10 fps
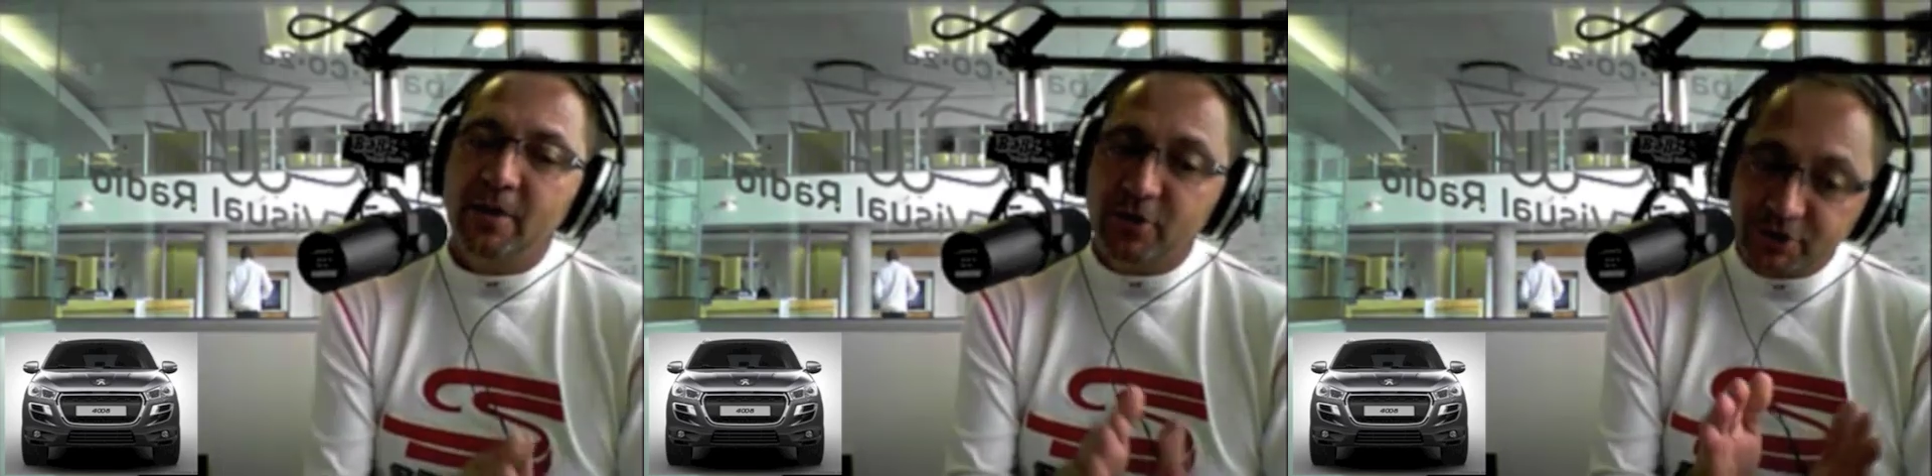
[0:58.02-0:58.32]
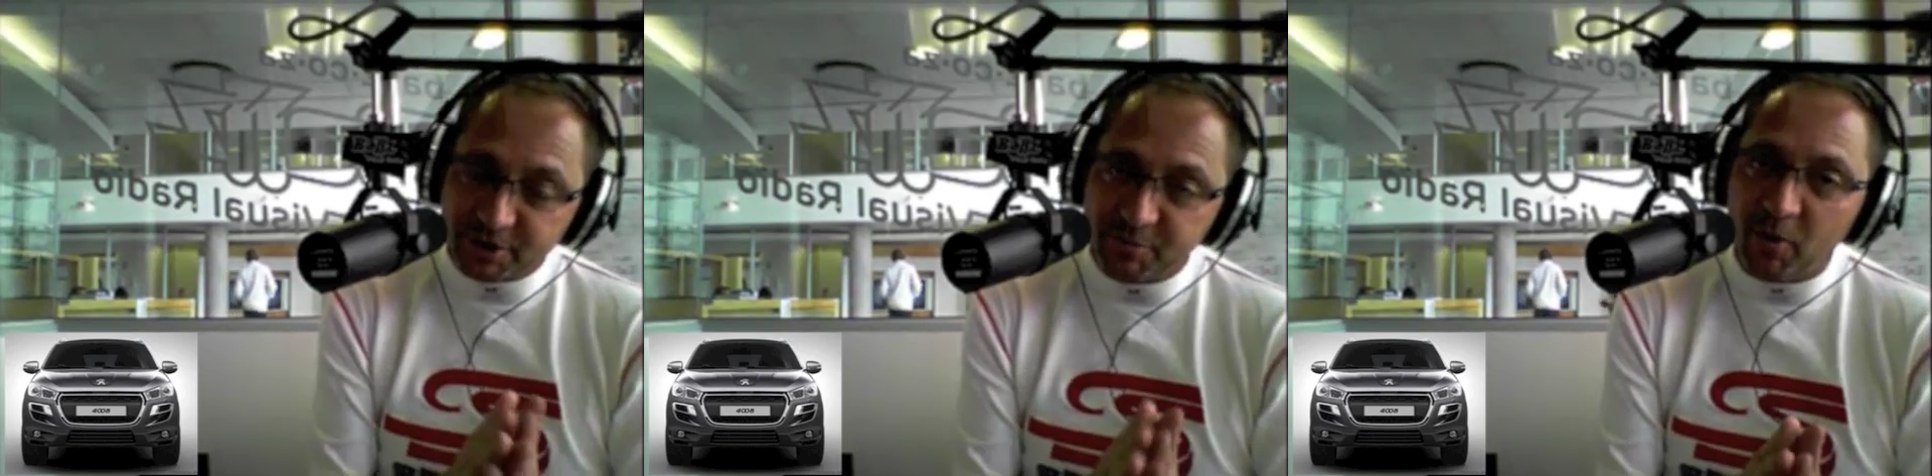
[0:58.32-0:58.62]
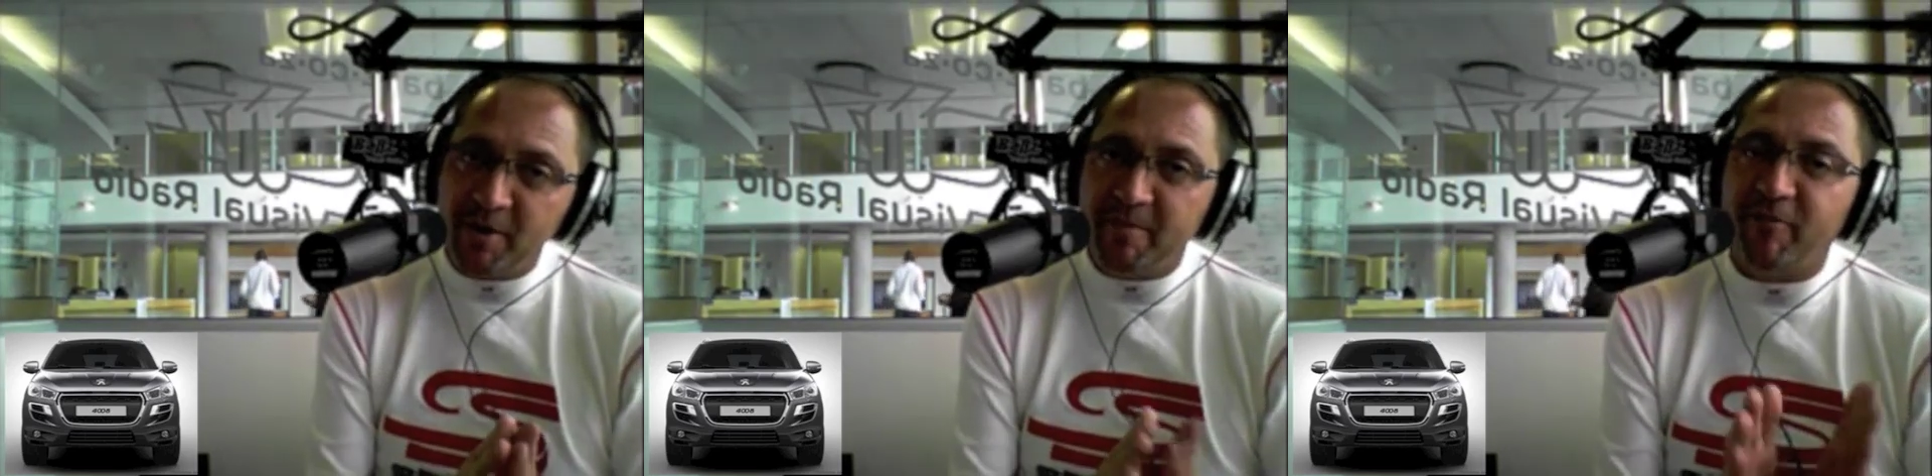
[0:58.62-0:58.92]
because this
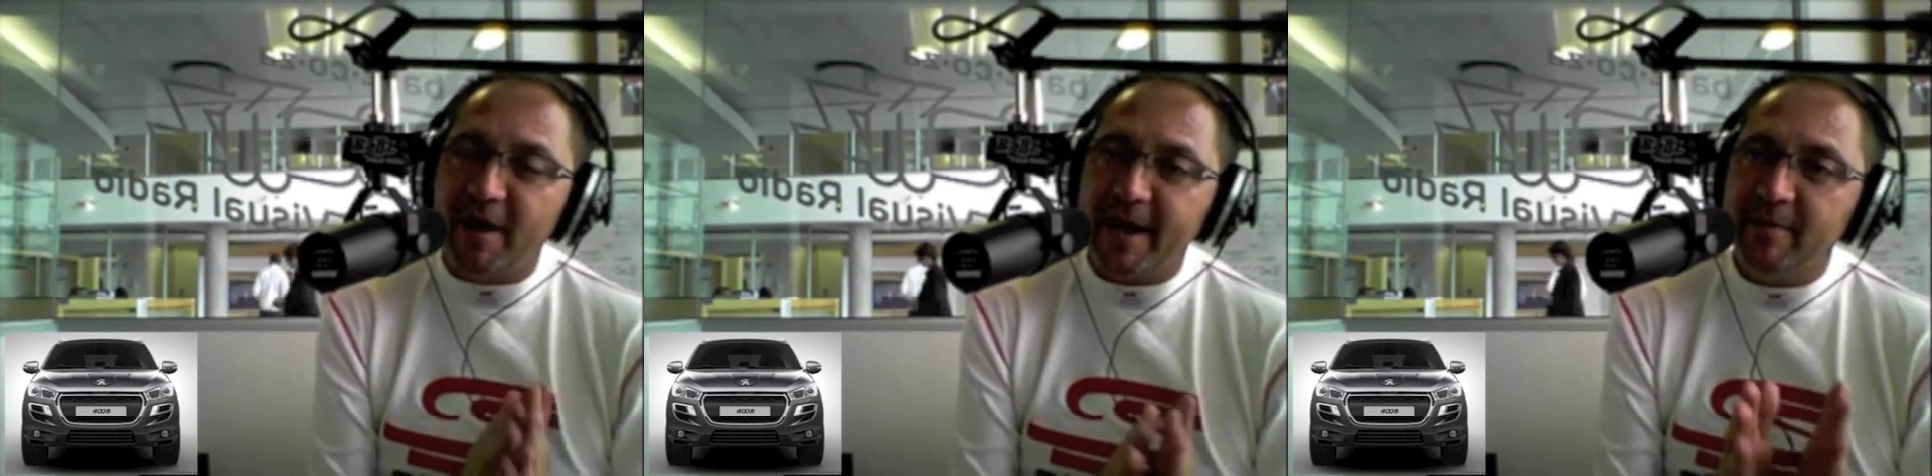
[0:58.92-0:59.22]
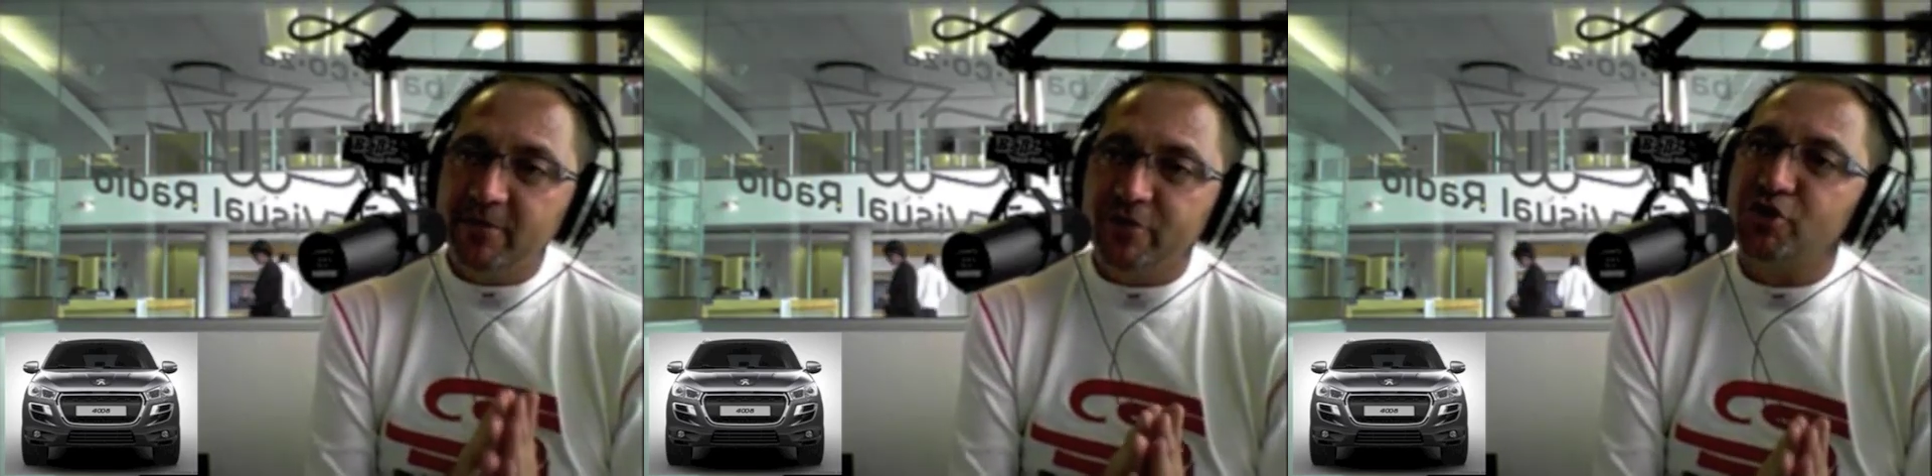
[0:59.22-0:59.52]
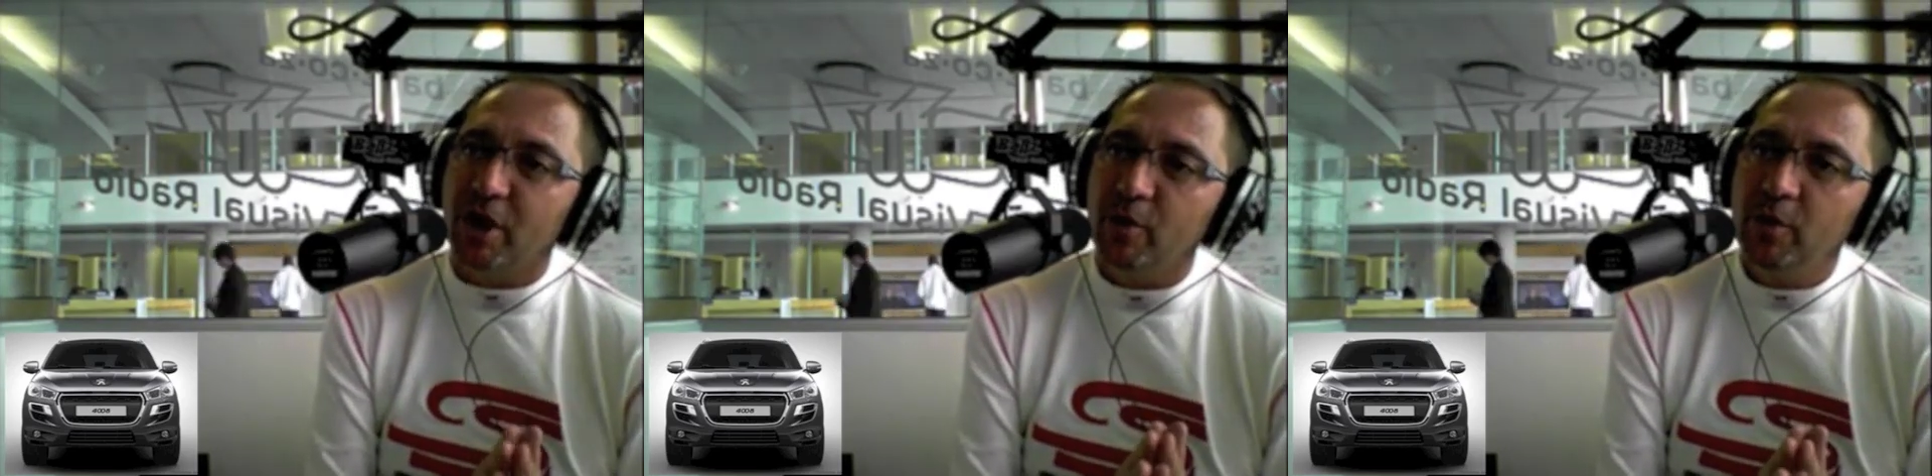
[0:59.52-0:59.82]
morning before I came into the
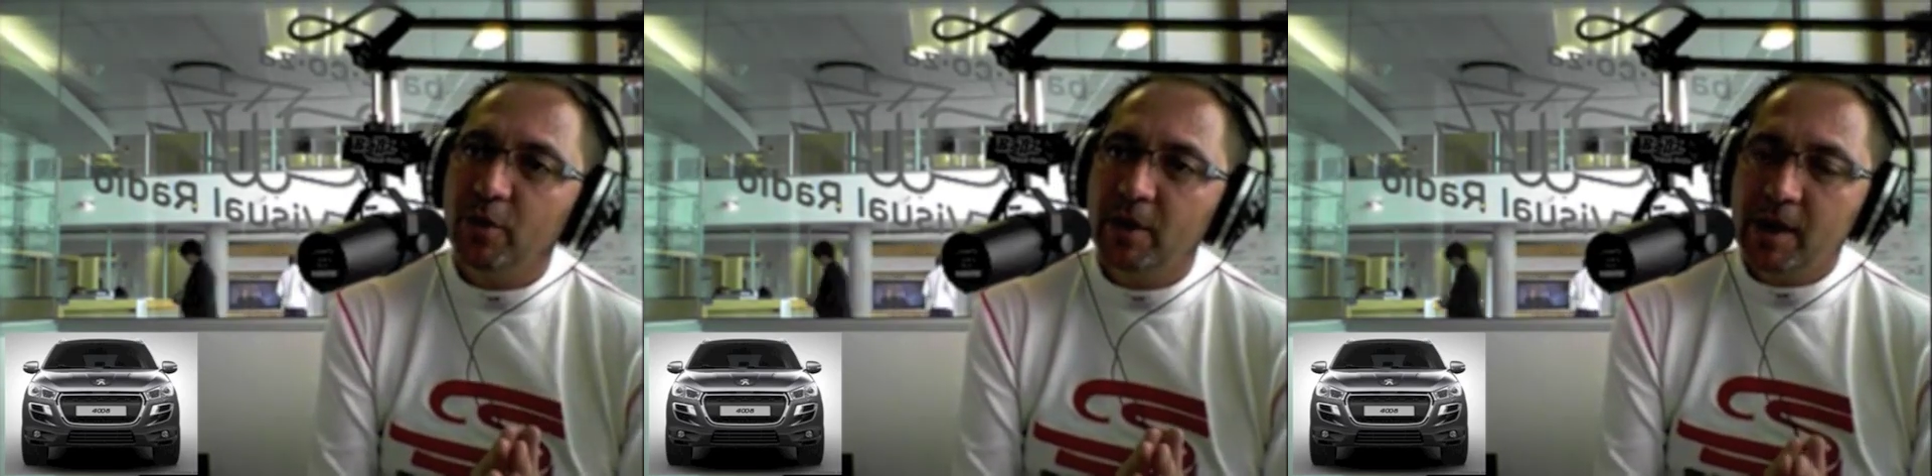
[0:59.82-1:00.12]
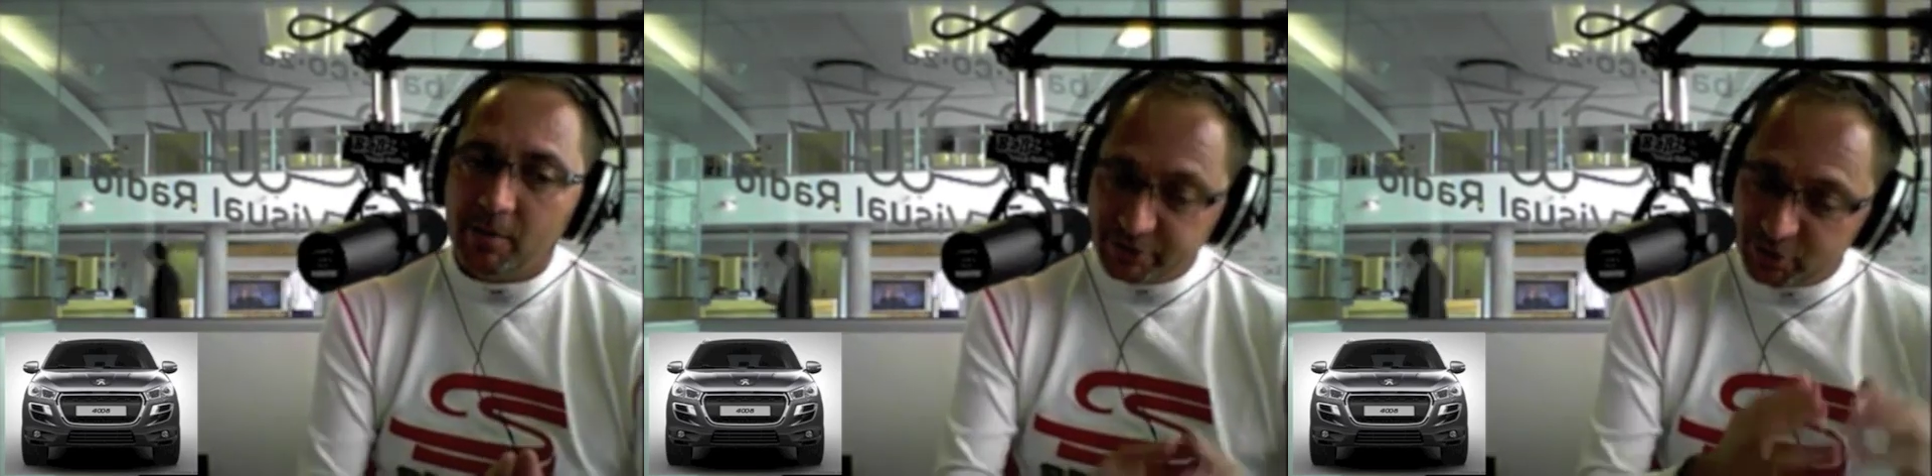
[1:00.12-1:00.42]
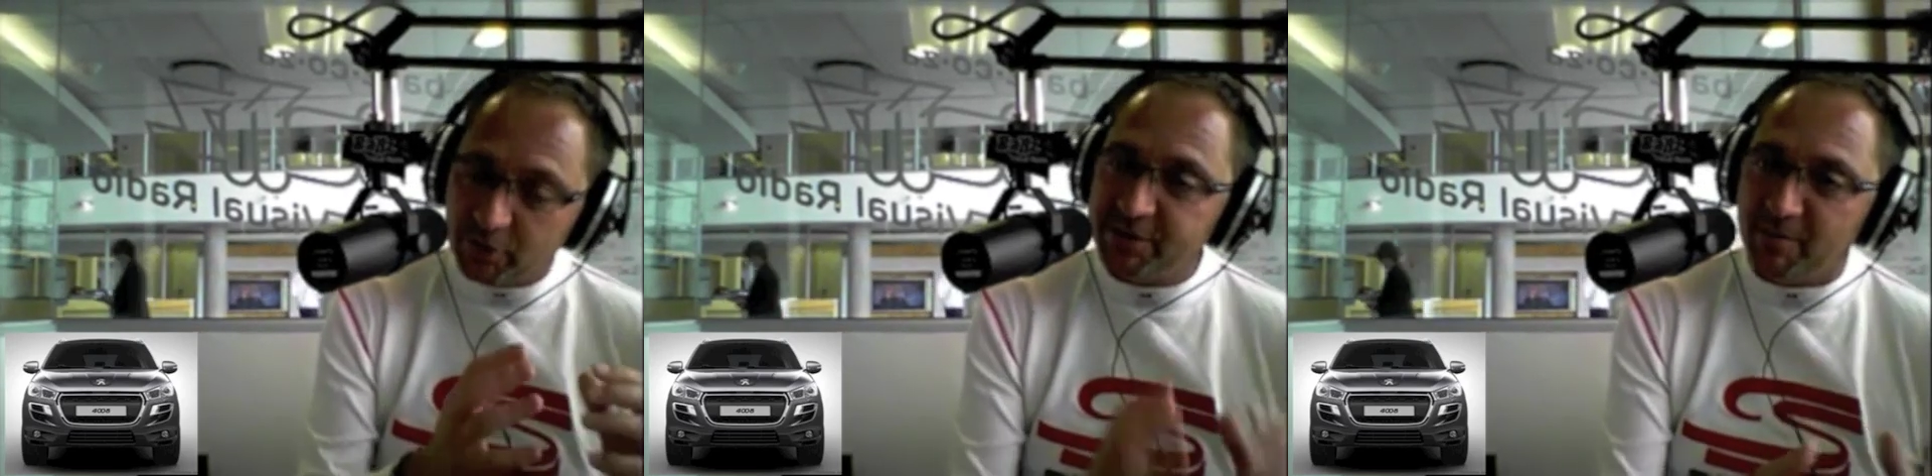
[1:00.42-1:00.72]
show, I was
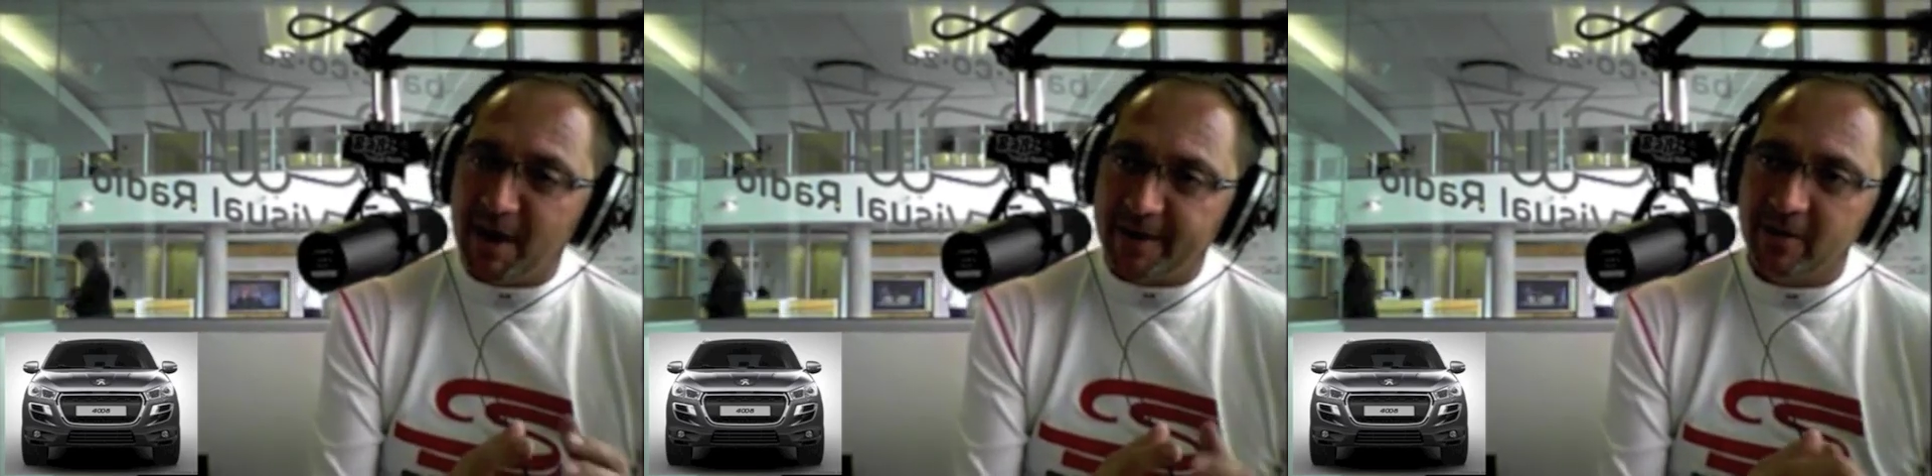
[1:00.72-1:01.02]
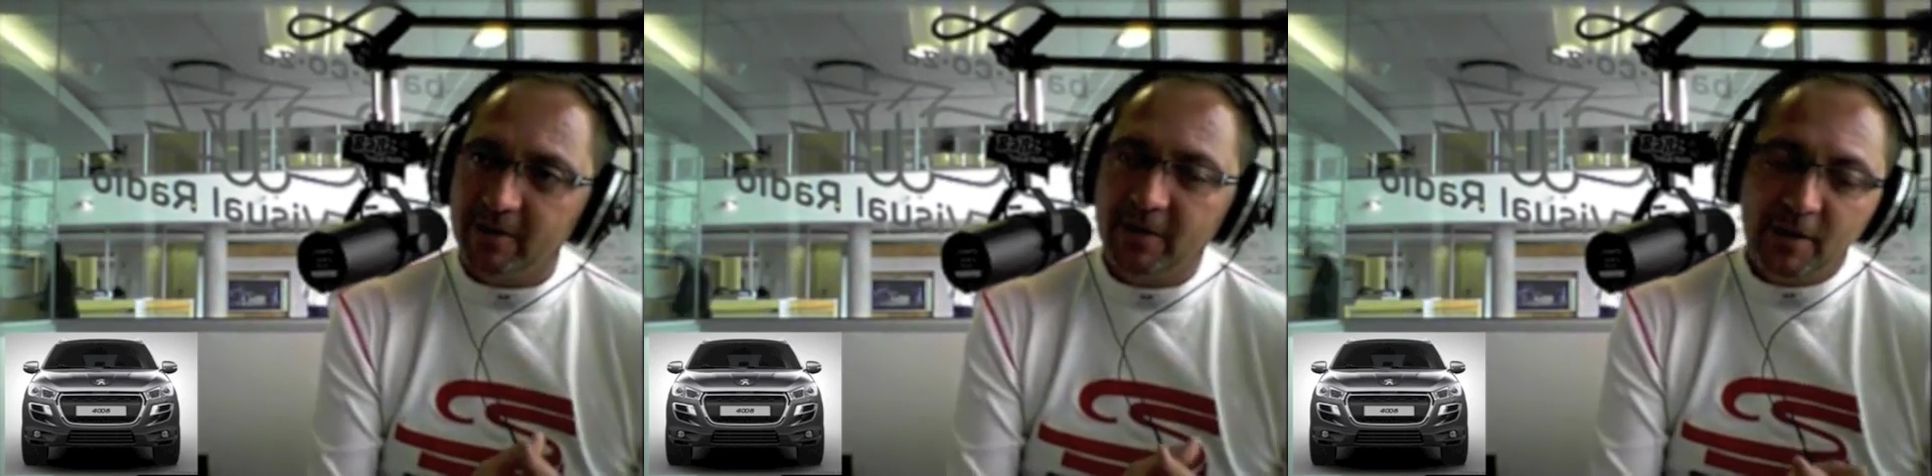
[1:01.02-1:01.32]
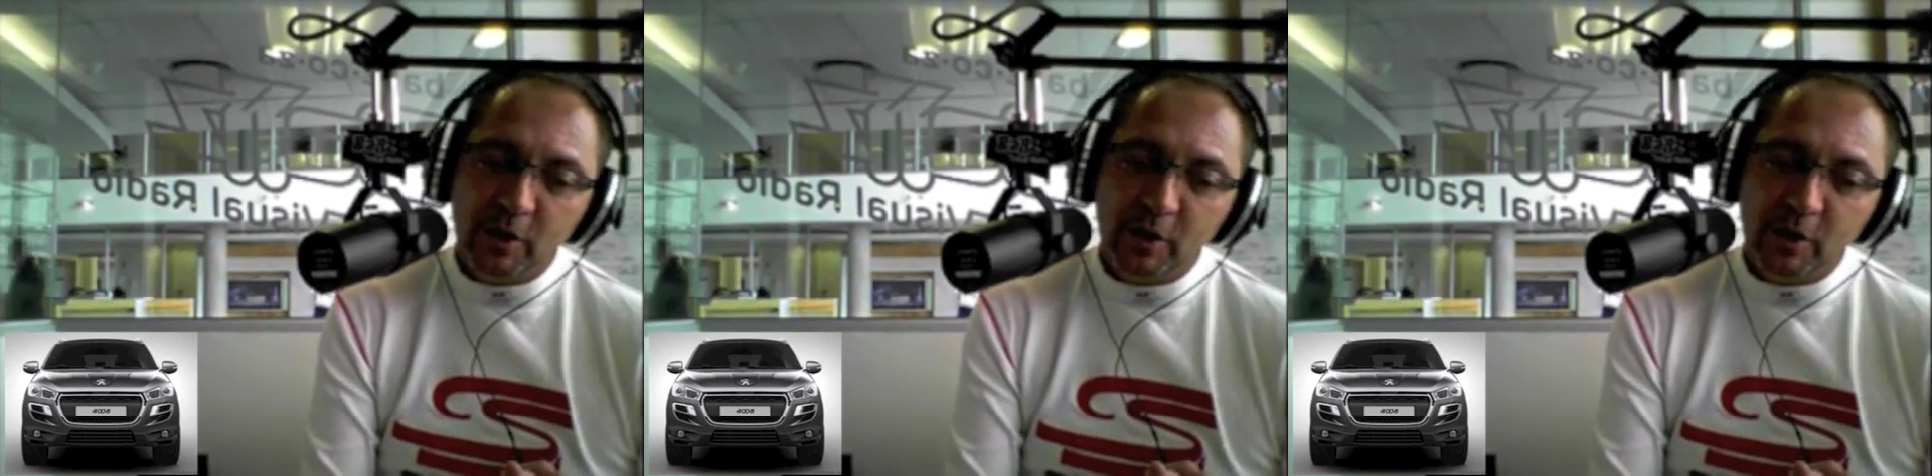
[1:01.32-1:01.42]
talking to Michael,